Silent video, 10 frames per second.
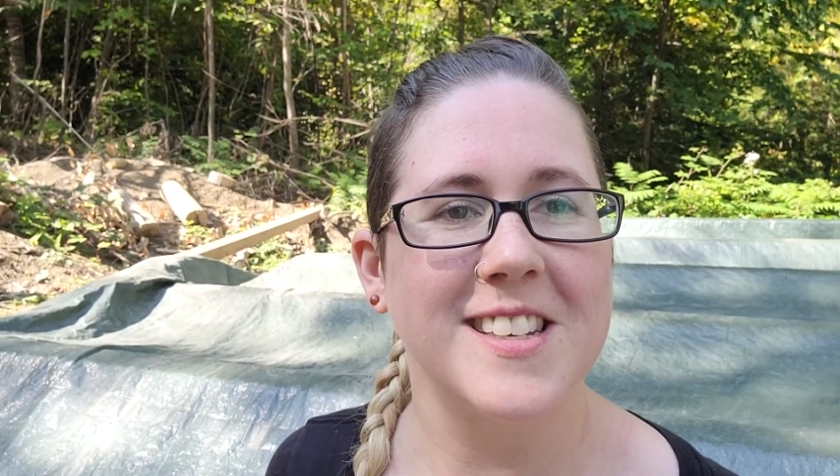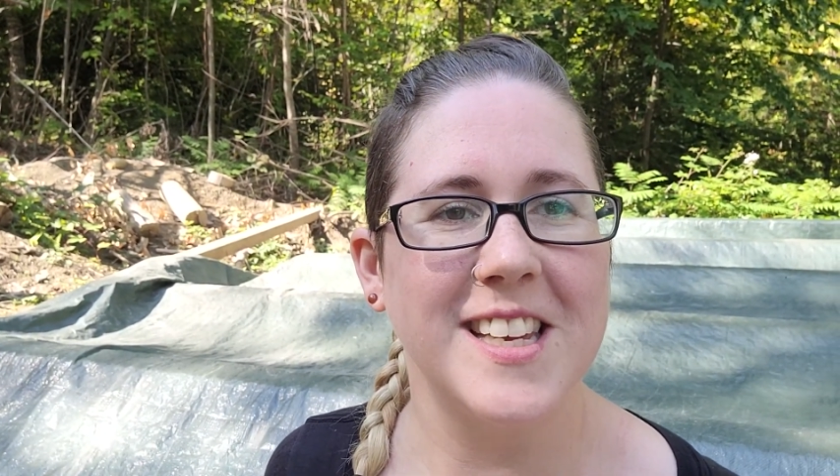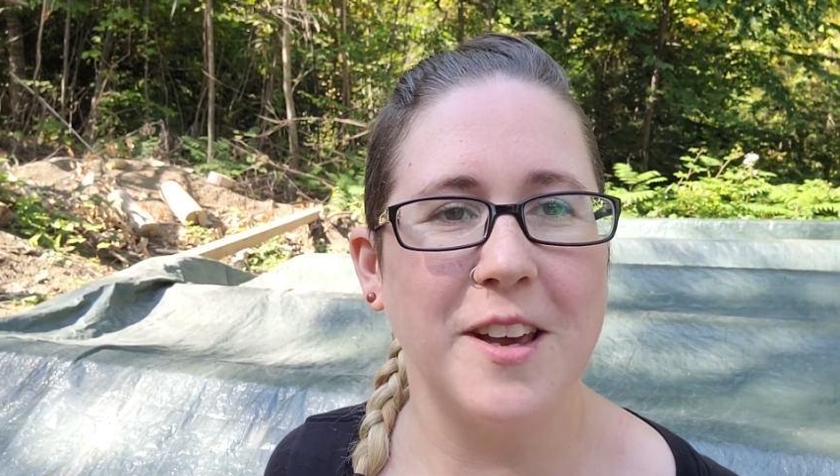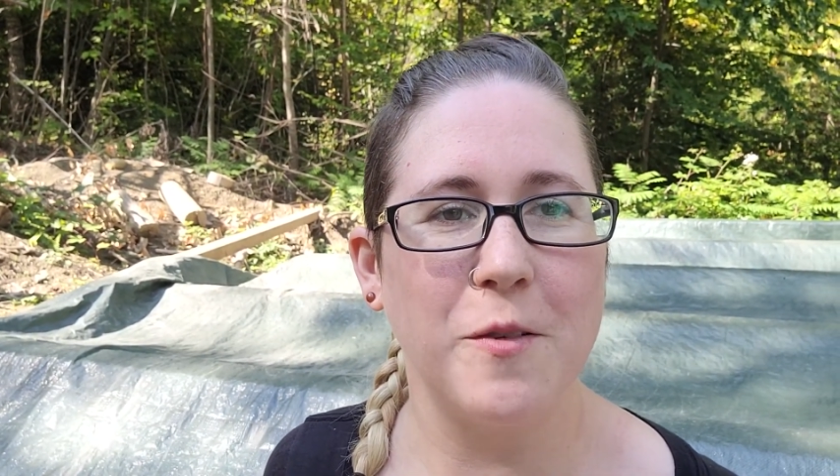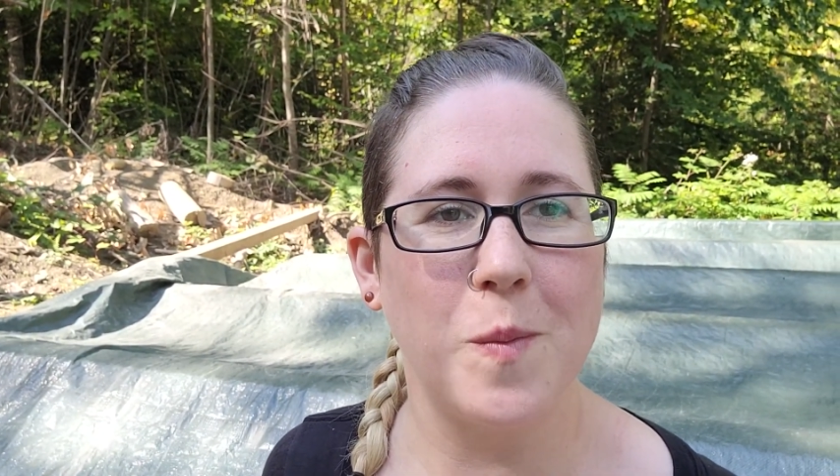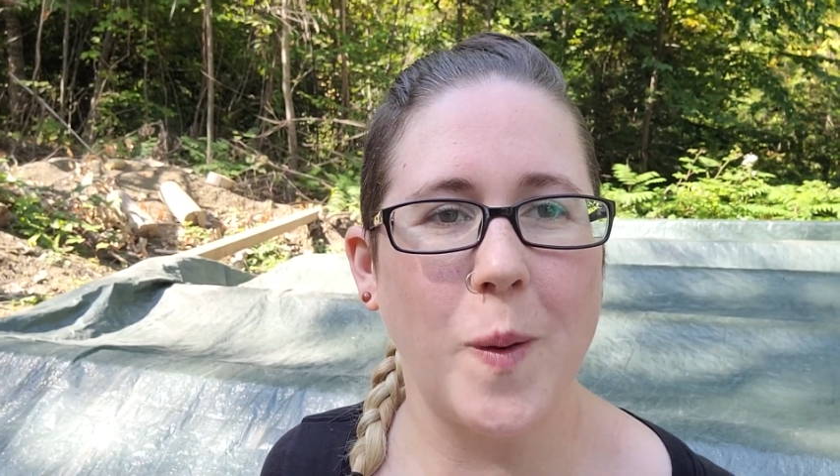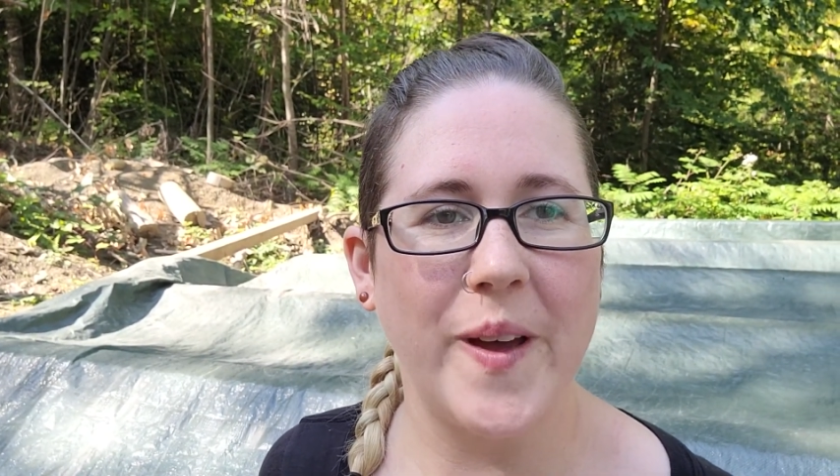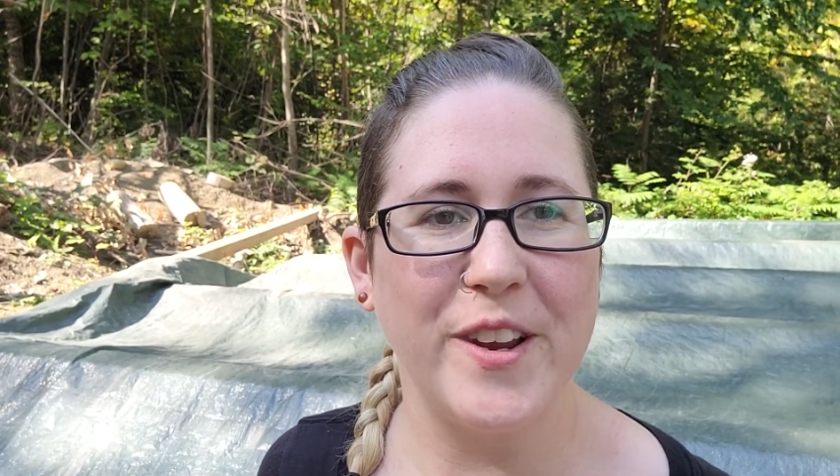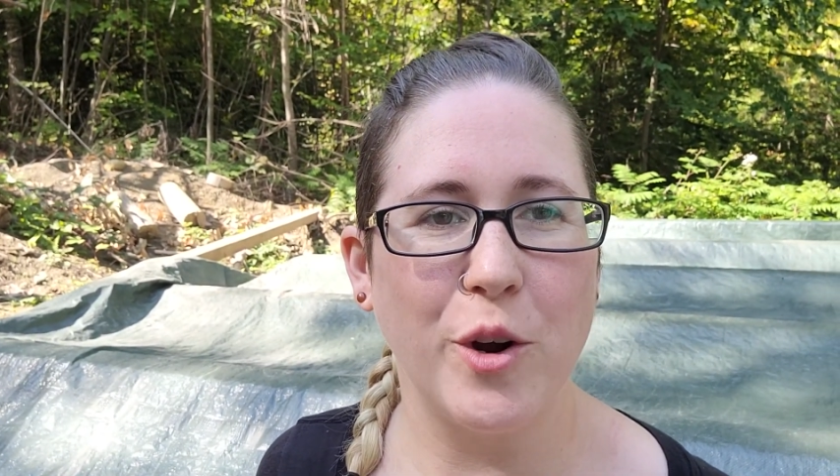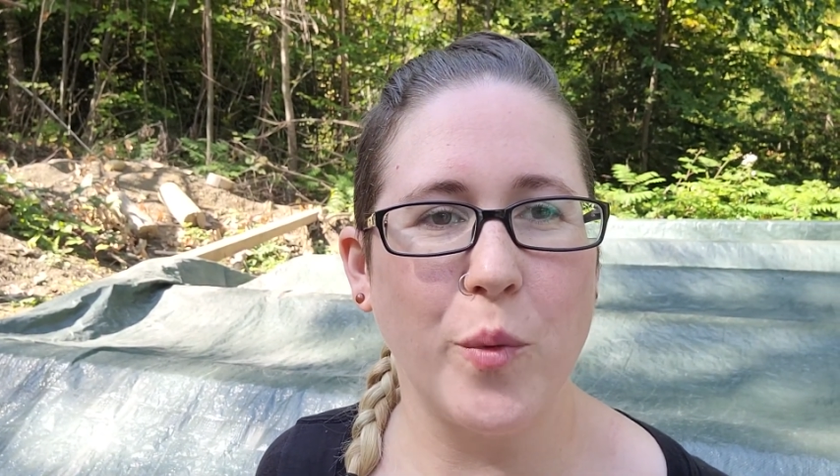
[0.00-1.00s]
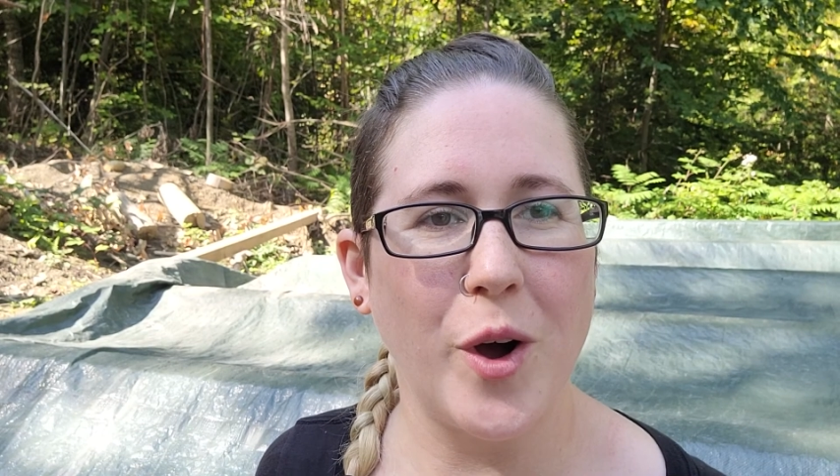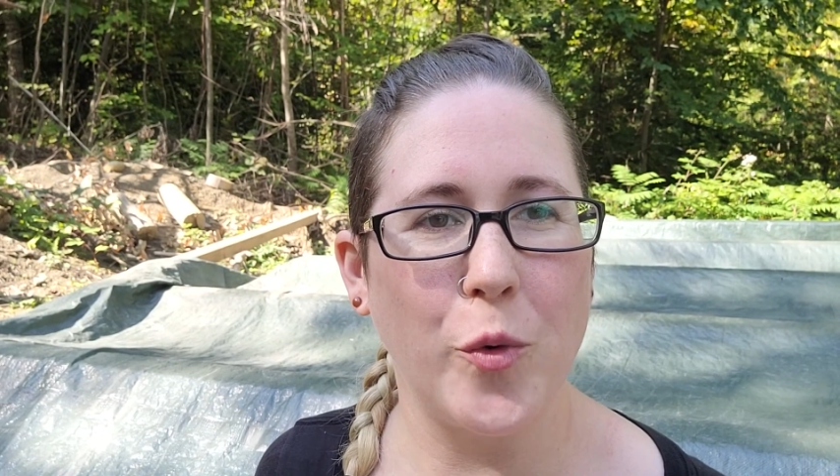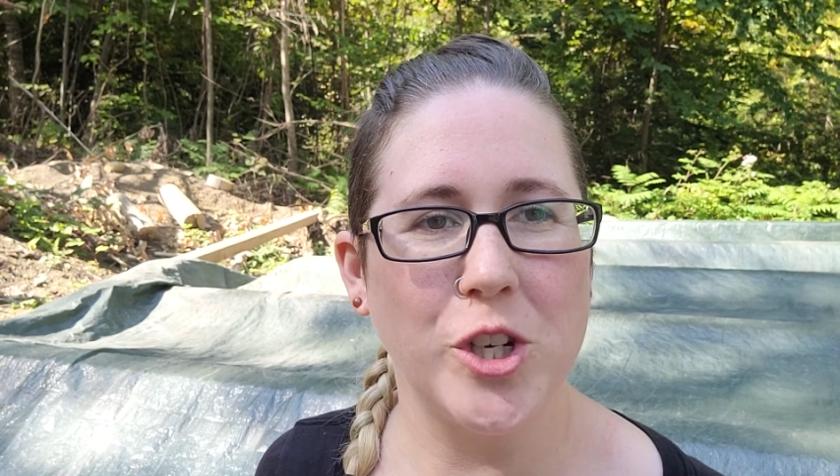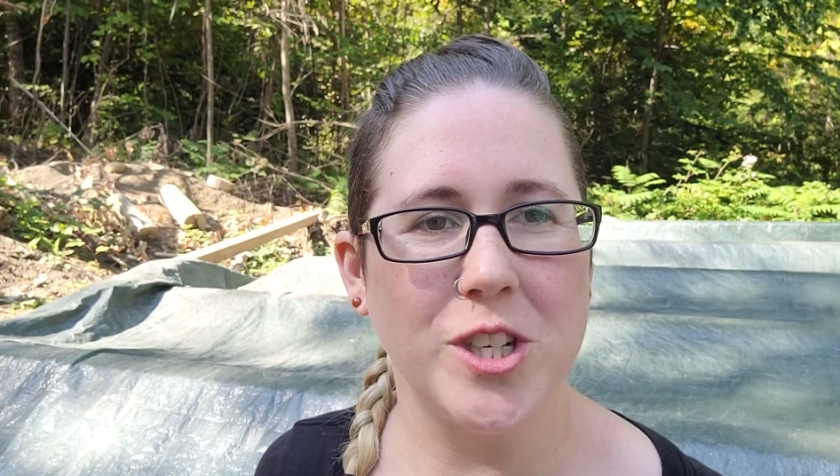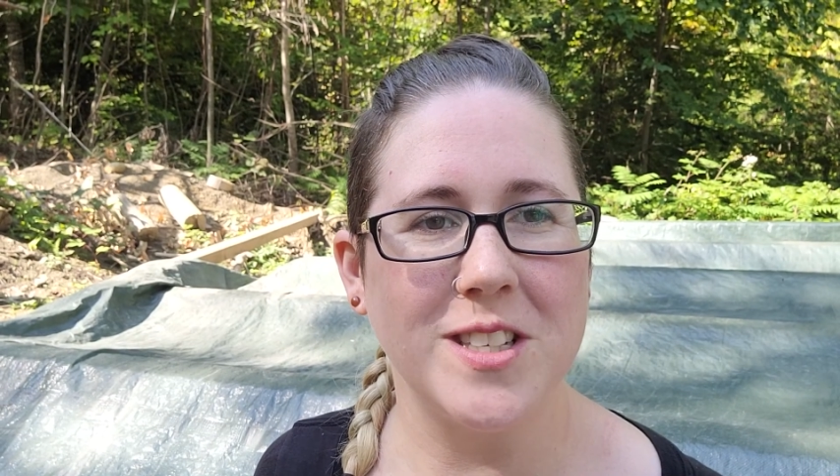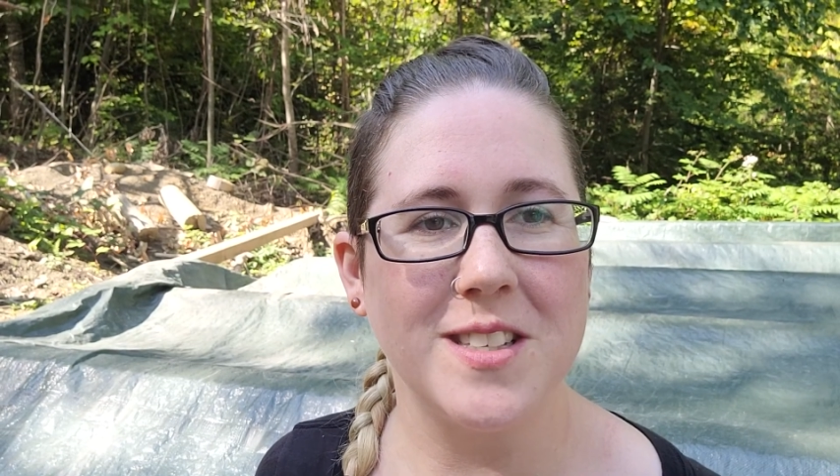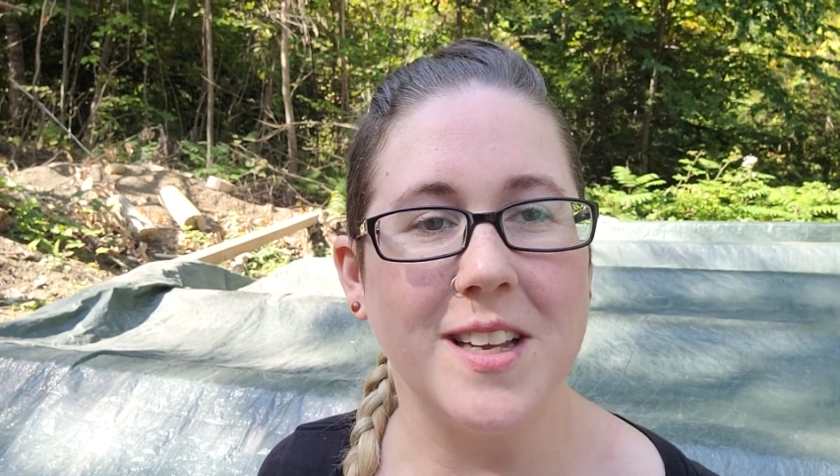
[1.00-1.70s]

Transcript: give Ben your well wishes